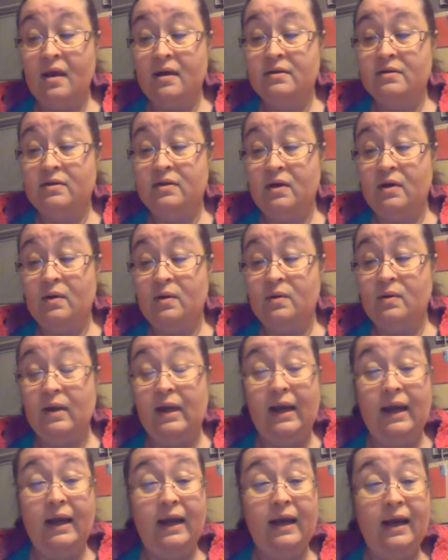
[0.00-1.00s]
So
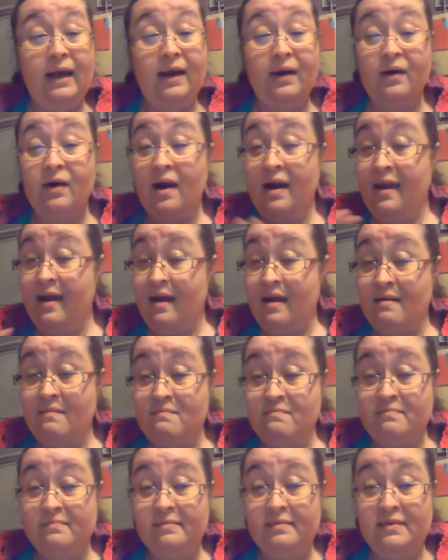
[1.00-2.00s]
here I am,
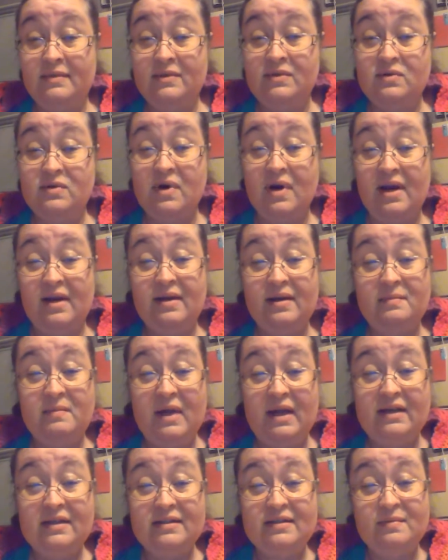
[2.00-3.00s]
trying to
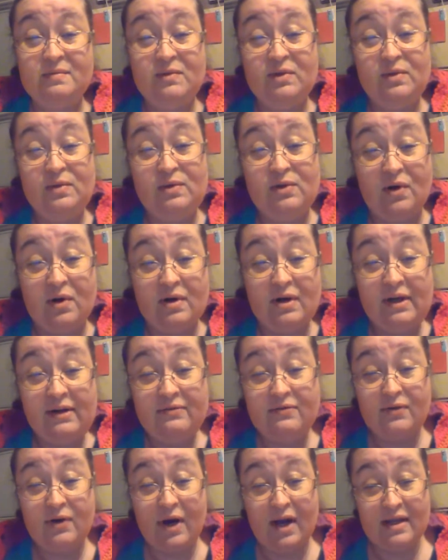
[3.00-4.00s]
make some new yarny
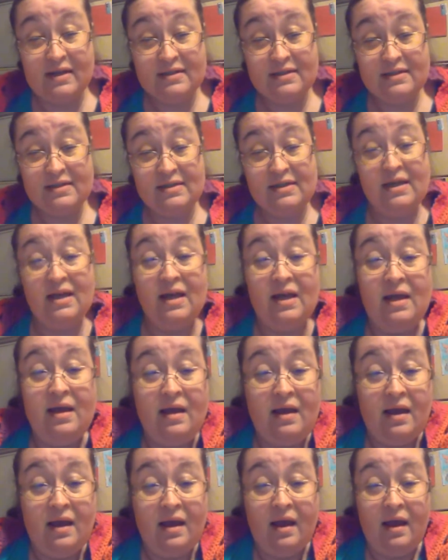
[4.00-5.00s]
friends,
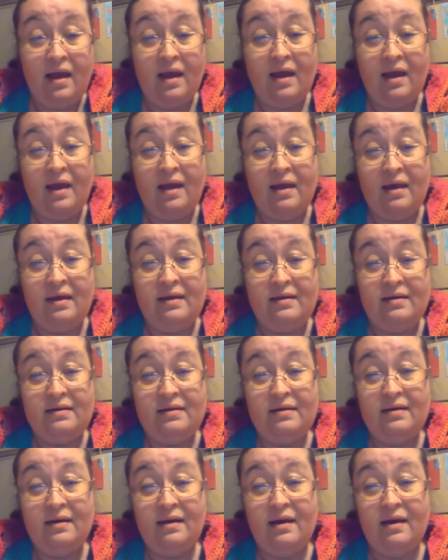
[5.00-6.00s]

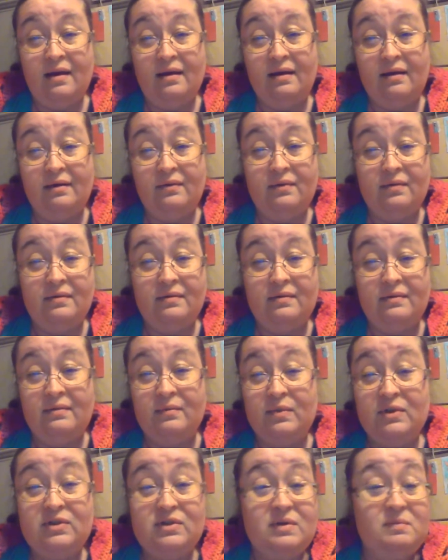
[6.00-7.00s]
and
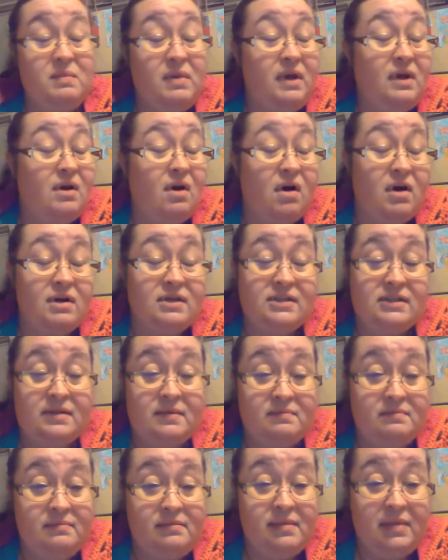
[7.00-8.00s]
which would be
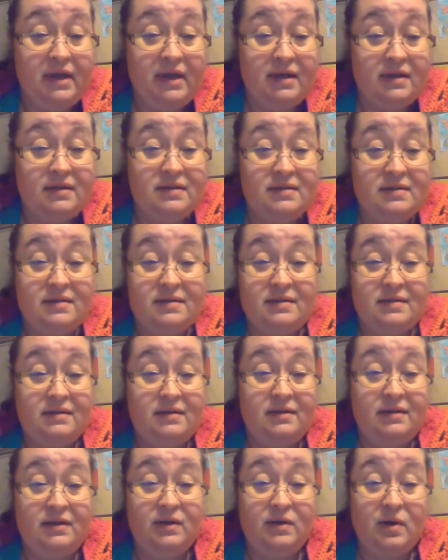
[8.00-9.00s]
awesome because,
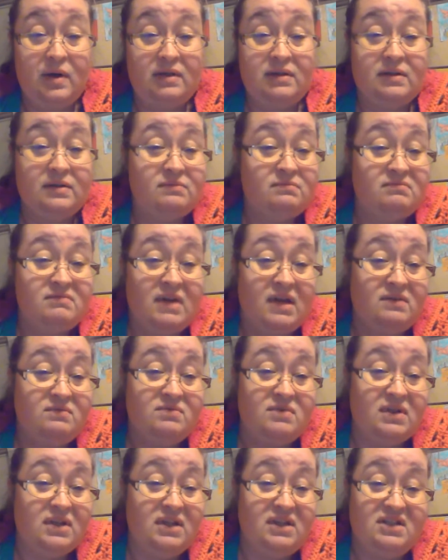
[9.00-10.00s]
you know, I
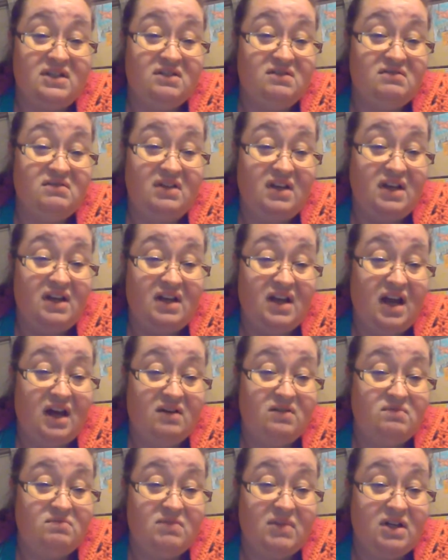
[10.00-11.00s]
really don't get
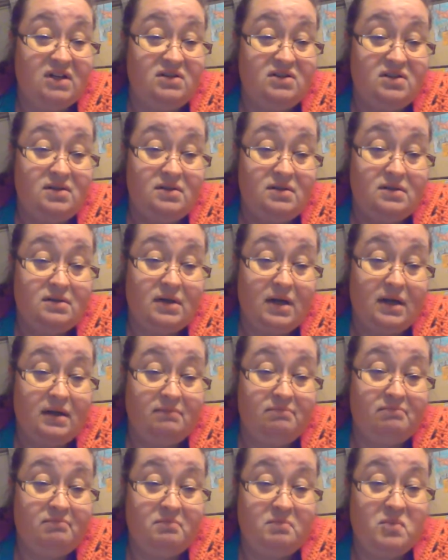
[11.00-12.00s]
out much. I
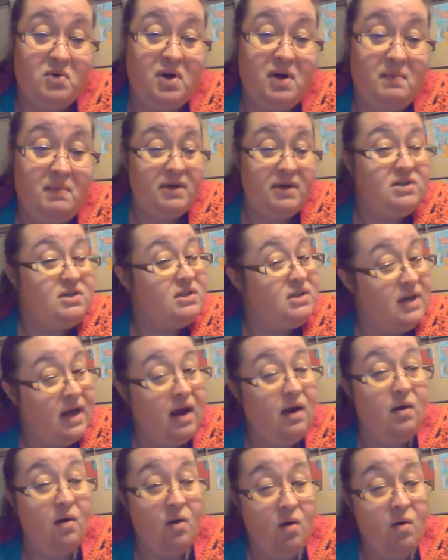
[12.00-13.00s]
pretty
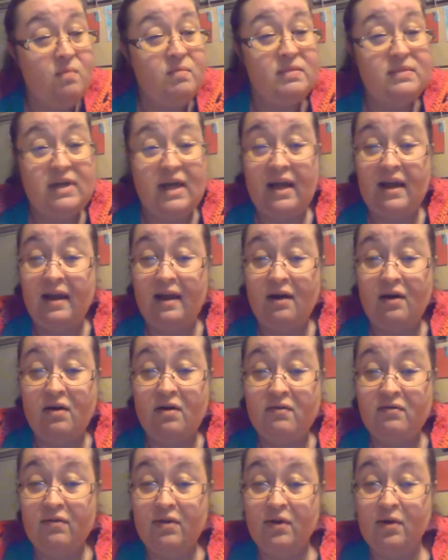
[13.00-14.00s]
stay home, take care
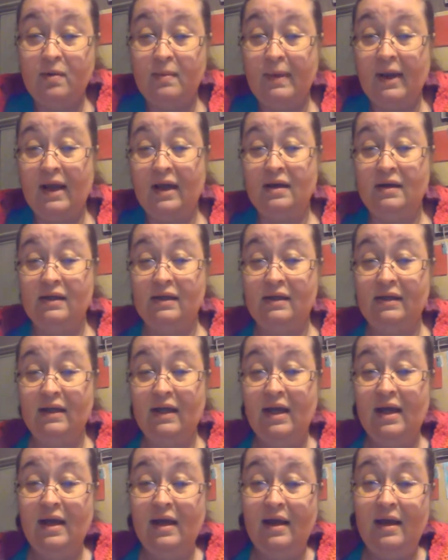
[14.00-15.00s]
of little man,
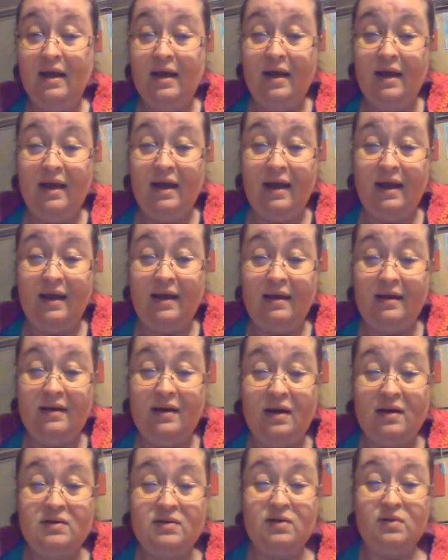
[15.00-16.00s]
and
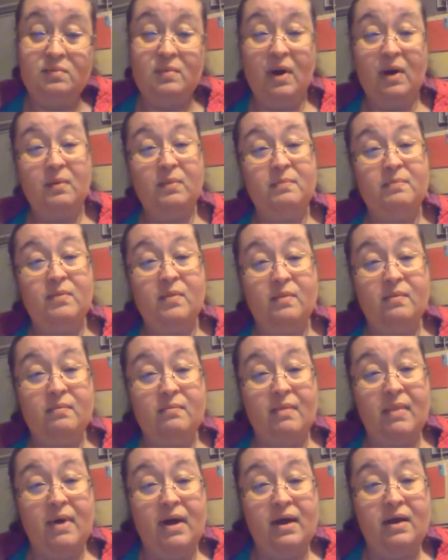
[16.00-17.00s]
I do
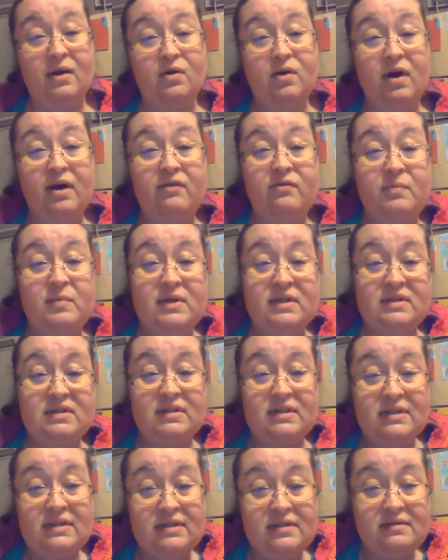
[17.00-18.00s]
my craft
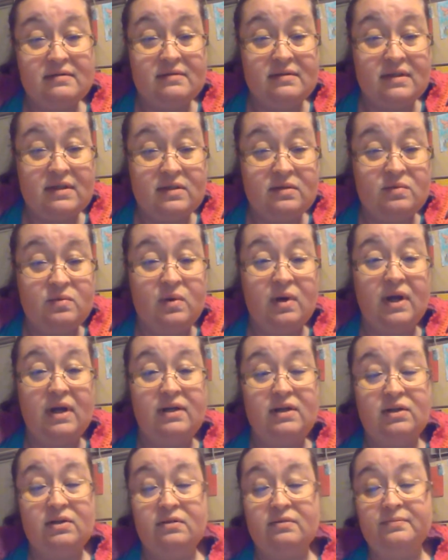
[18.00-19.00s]
business is what I
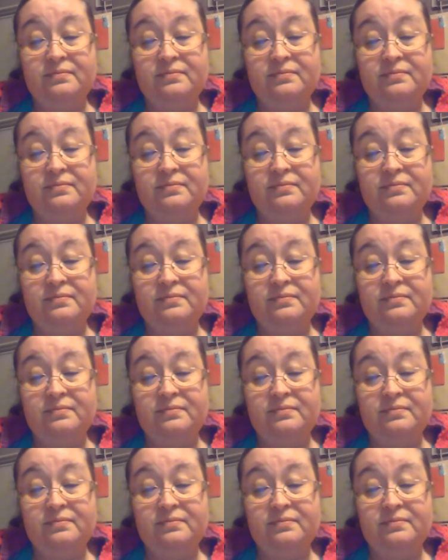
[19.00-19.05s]
do.